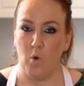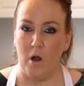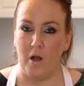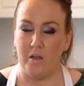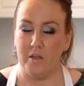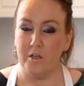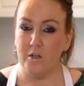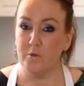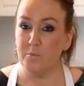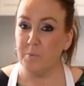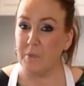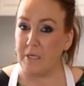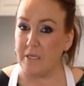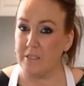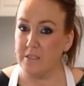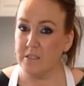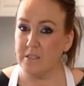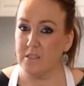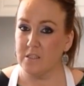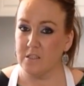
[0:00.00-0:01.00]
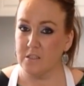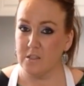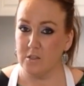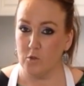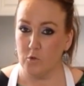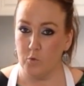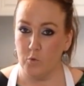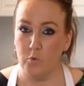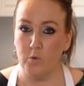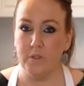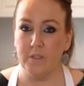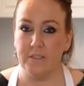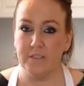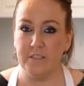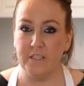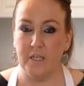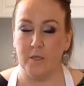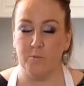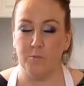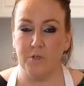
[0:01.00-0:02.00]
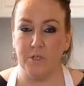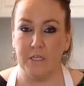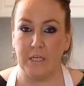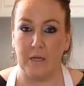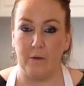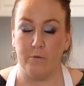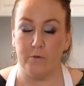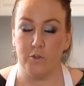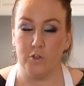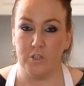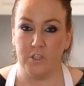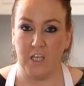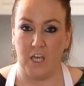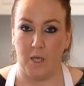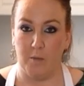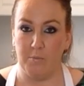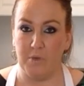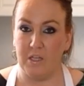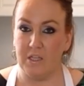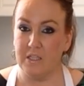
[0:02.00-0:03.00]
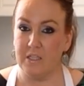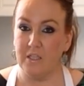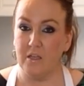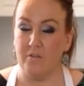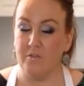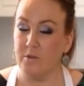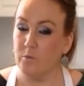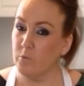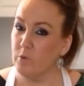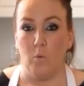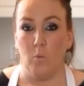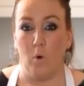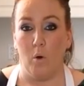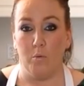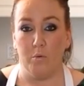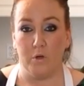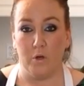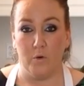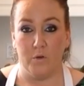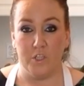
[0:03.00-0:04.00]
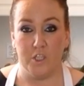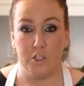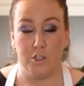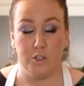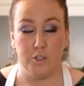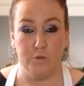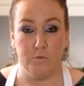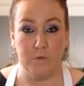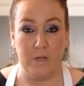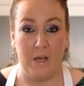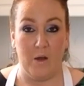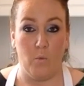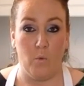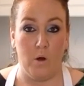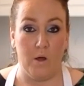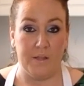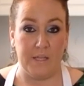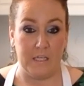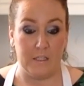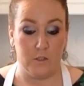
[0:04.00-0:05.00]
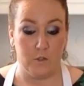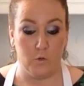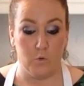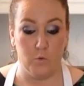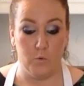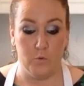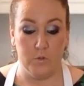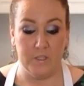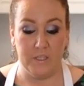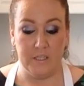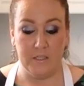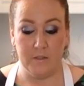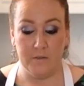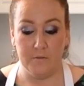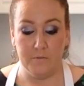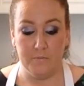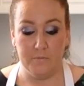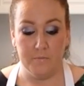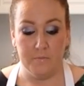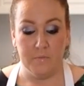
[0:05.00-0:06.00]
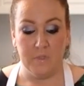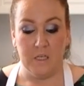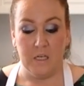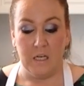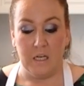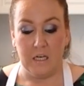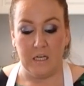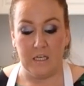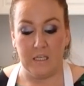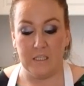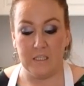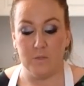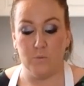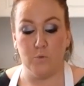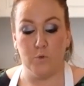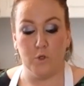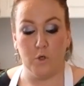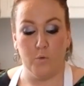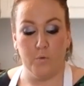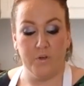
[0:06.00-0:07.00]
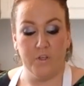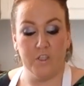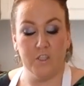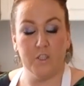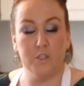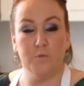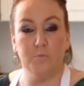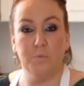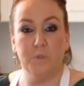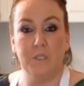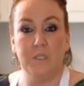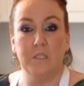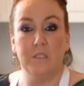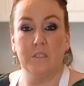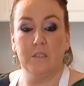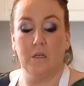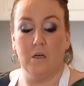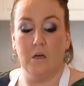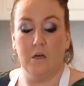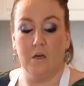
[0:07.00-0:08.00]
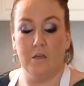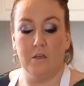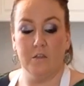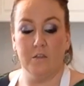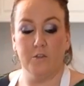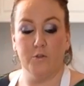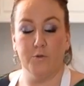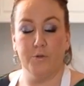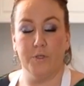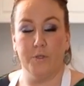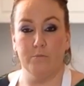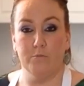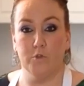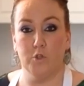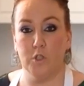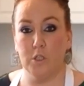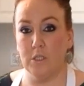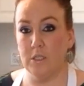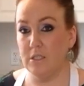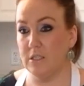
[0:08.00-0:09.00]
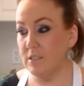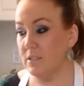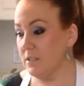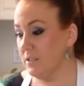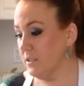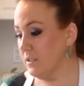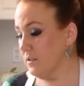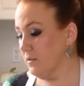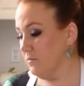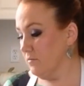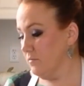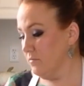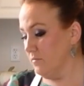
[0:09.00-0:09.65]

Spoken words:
while our base is cooling down right now, it just came out of the oven, what we're going to do now while that's cooling is we're going to beat our cream cheese.